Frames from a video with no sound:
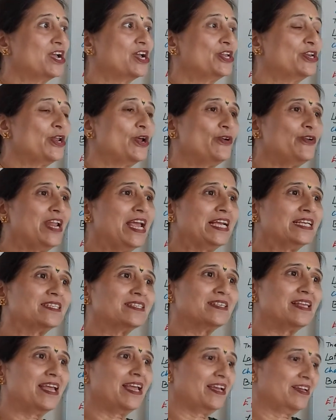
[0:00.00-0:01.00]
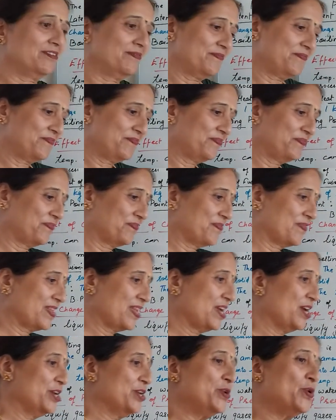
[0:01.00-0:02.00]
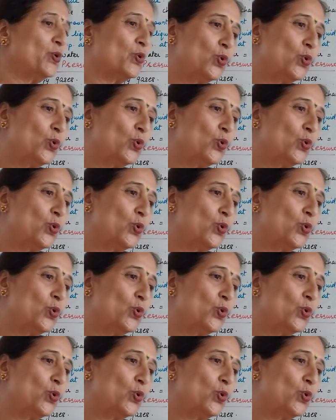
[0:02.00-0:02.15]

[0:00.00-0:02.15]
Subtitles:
Now, next thing, you